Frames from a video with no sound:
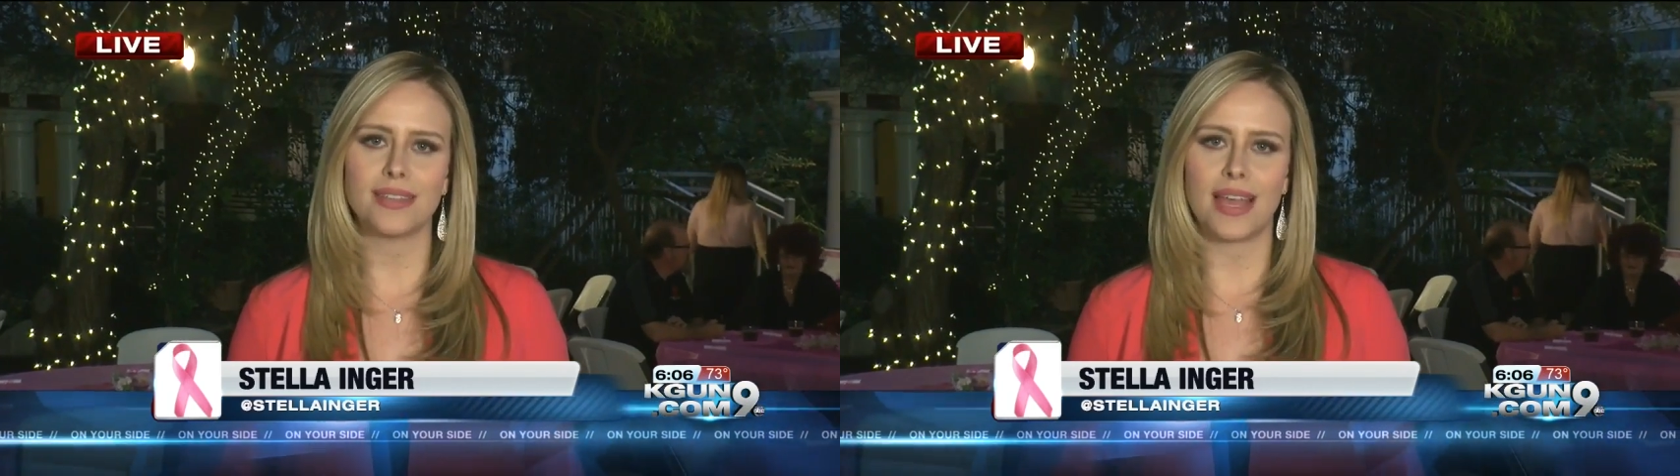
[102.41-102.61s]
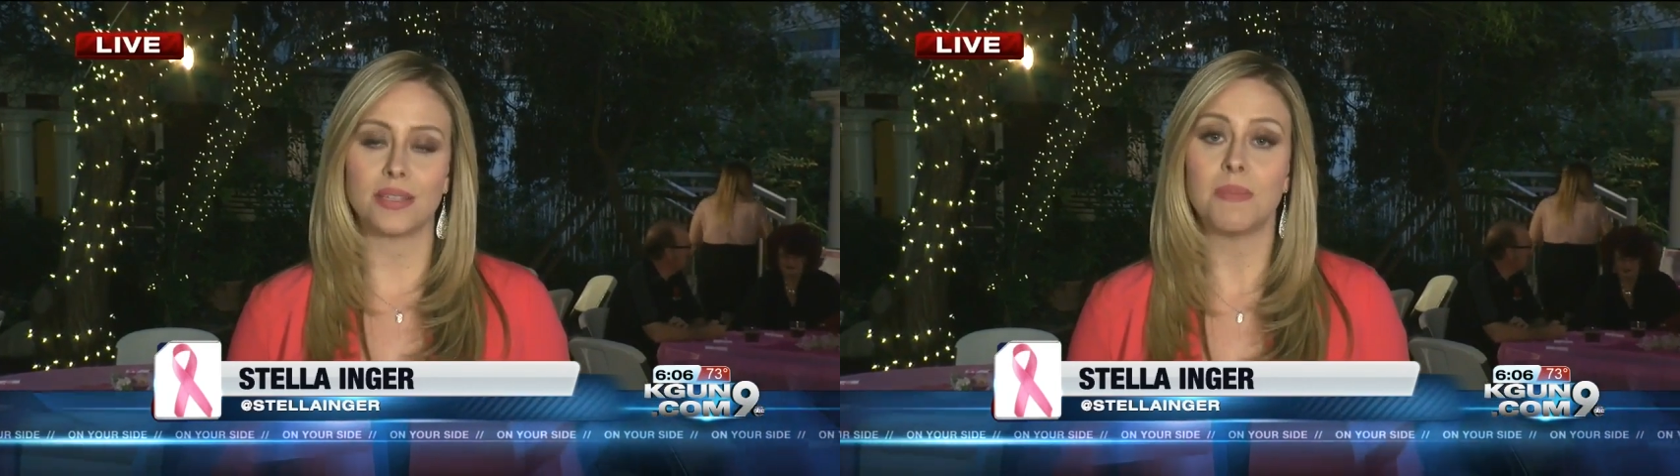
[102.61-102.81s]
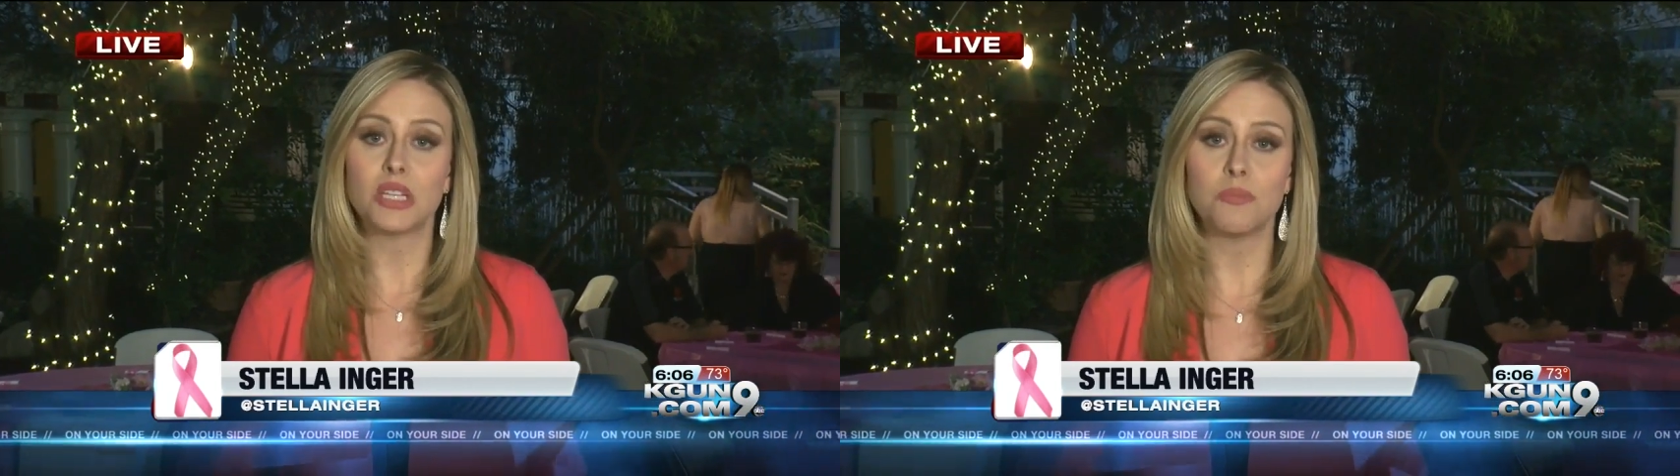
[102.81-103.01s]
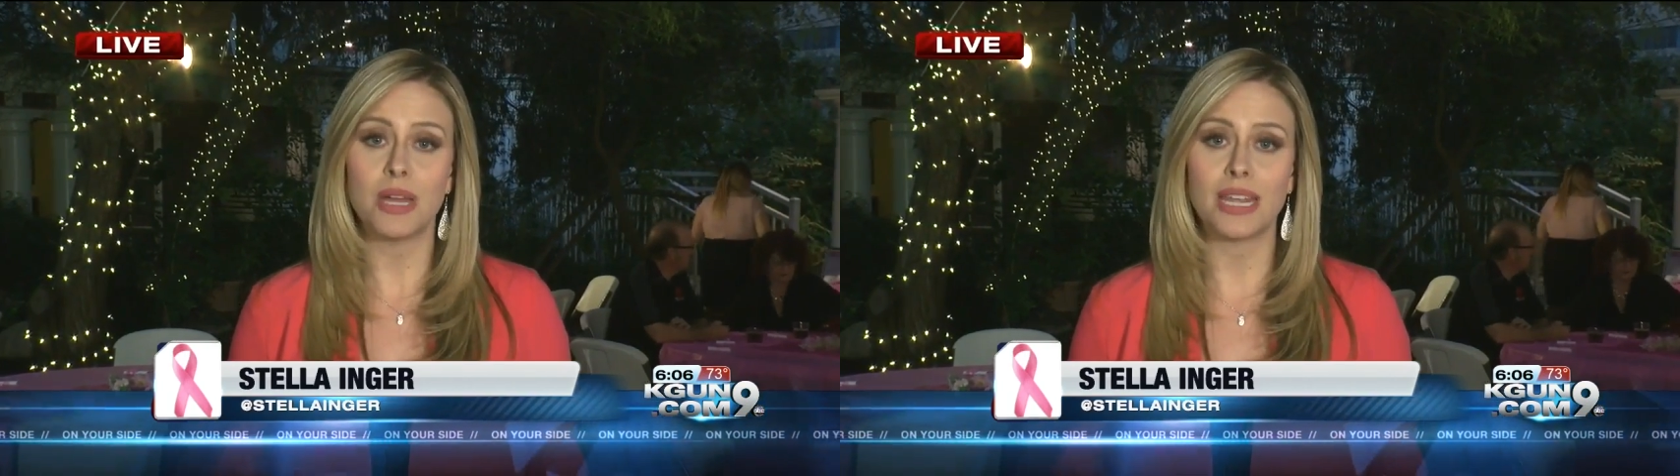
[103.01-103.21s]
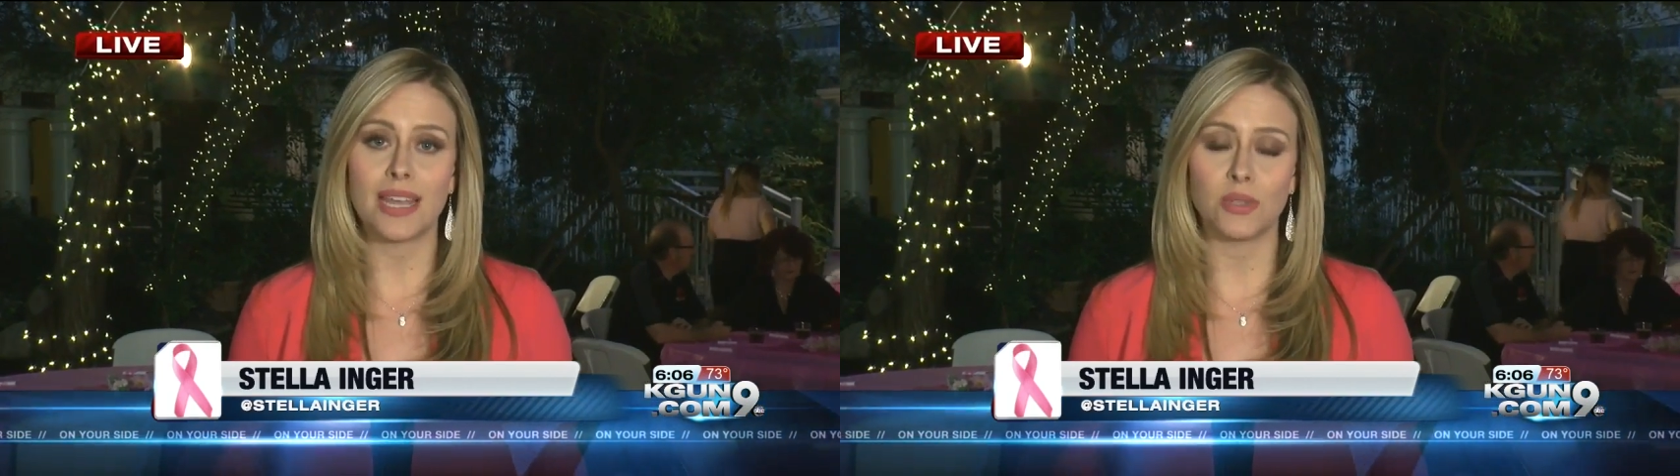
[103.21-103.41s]
as much
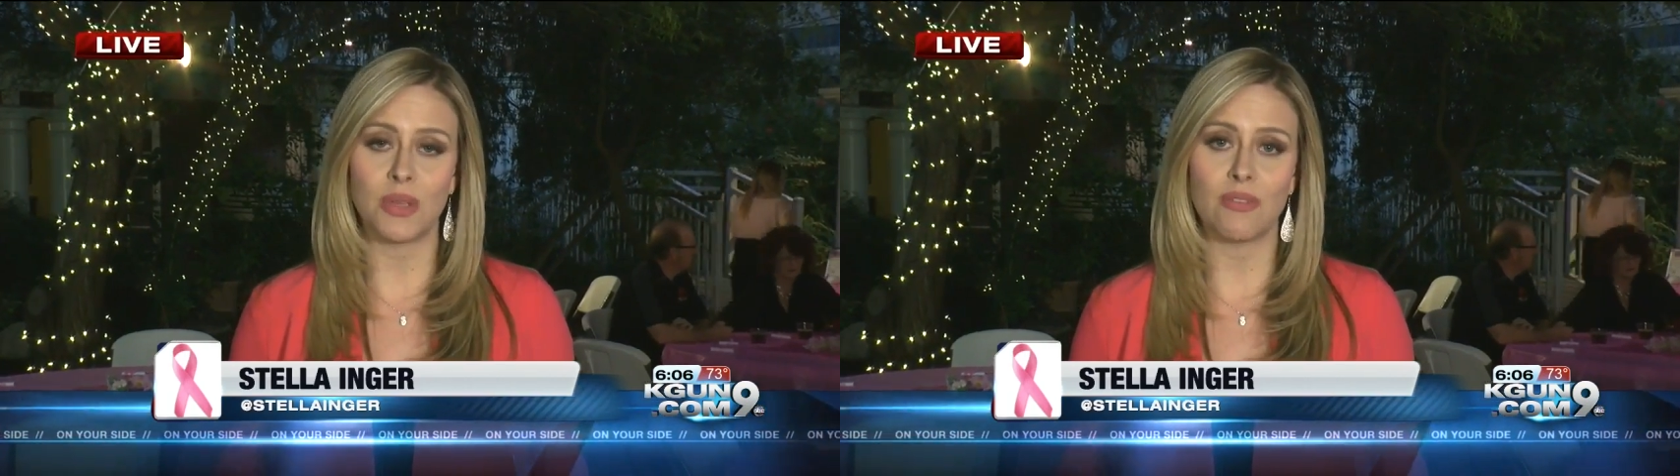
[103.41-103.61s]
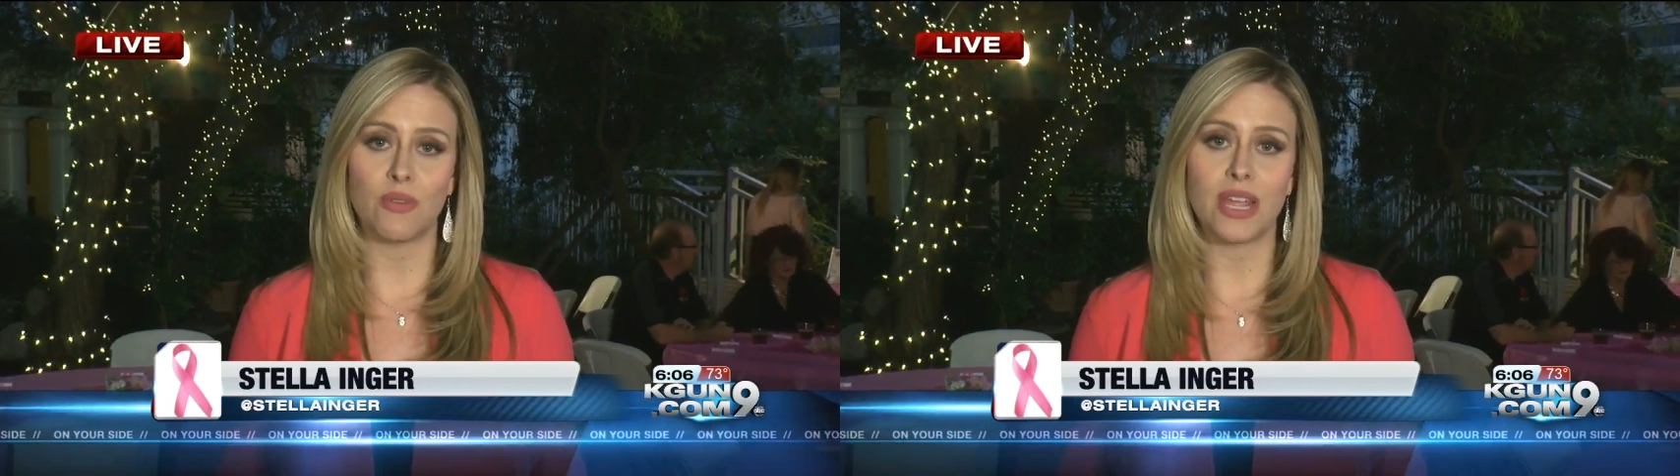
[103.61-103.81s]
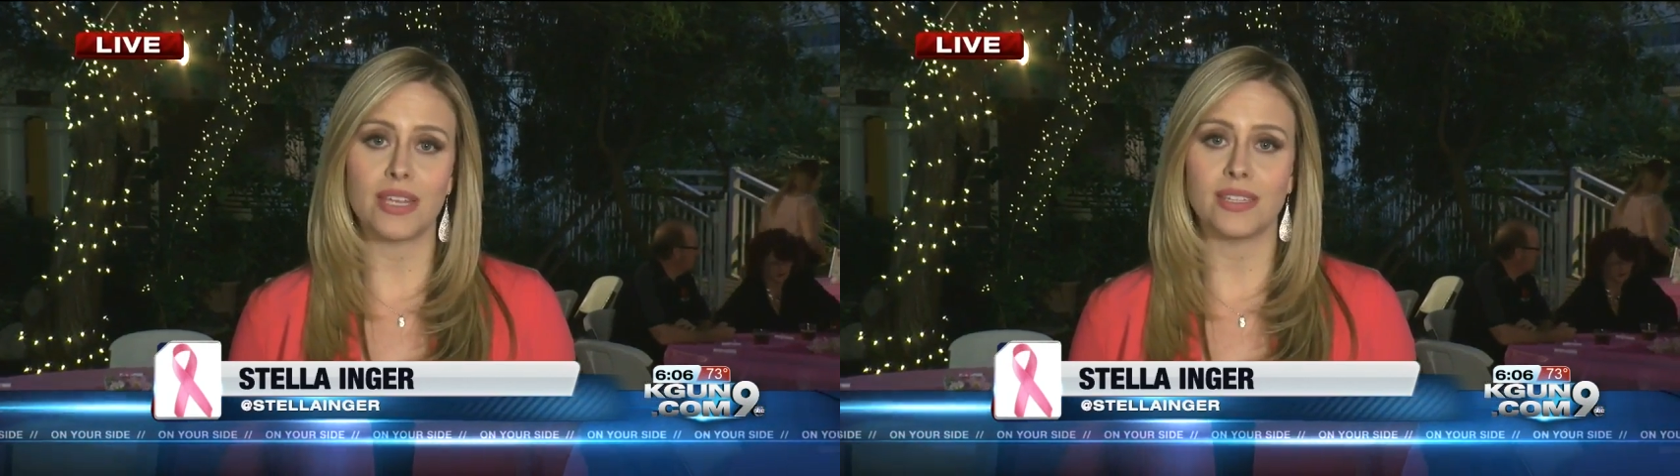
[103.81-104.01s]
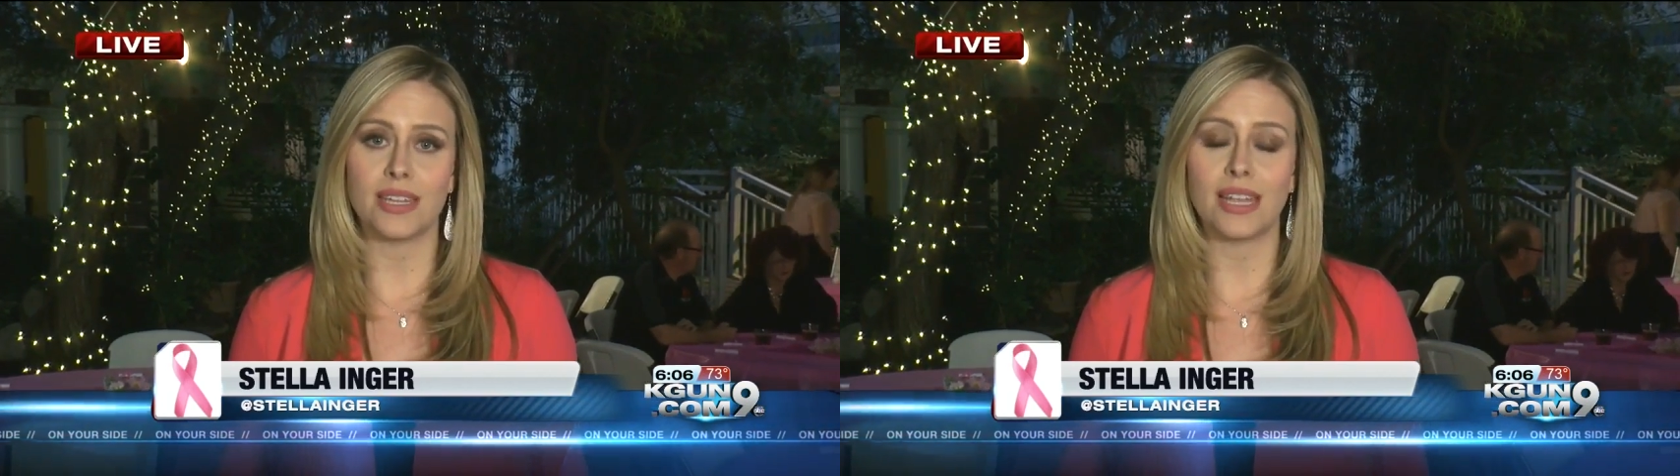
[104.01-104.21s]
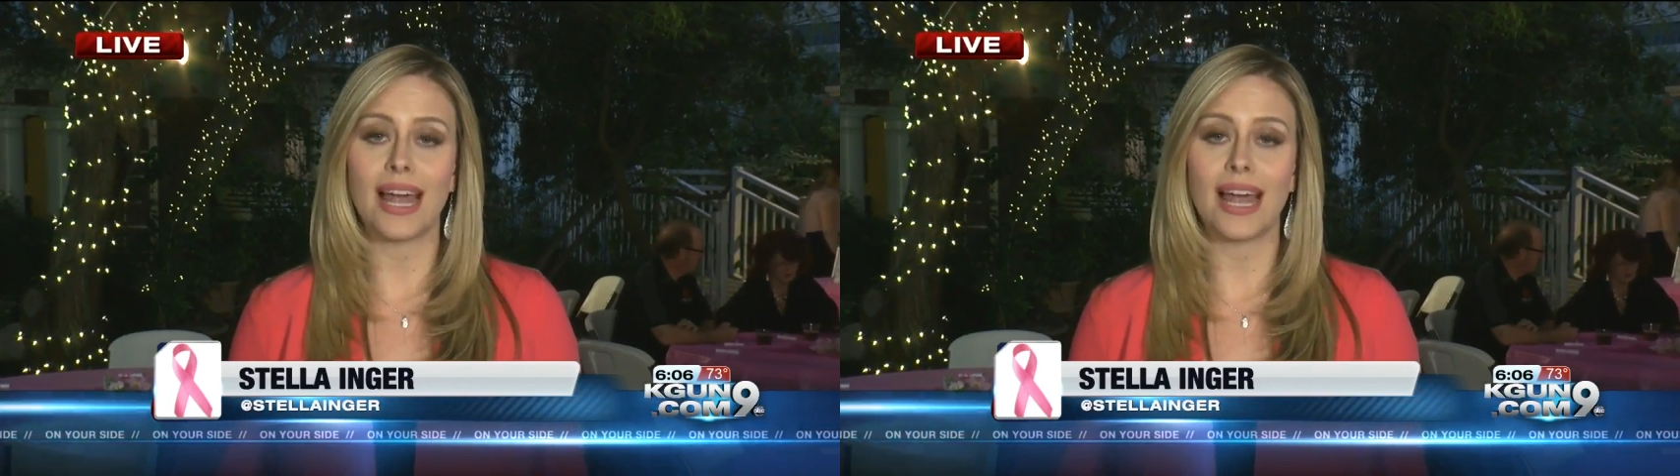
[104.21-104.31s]
money as we have raised in the